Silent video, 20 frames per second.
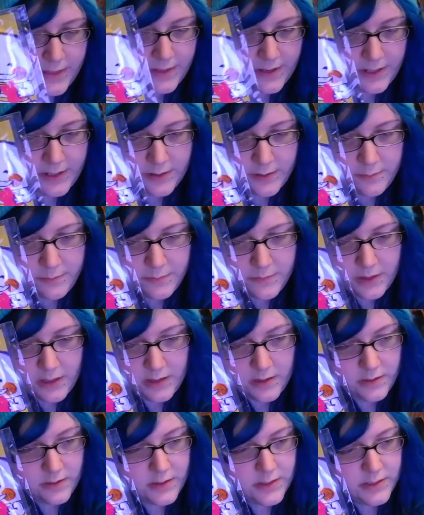item, and
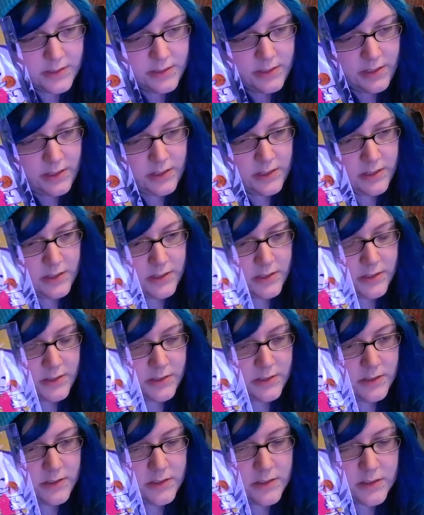this
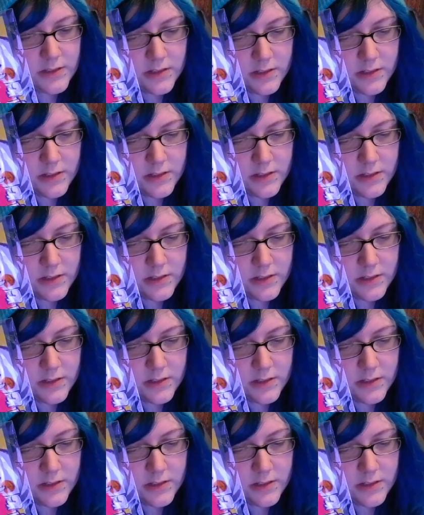is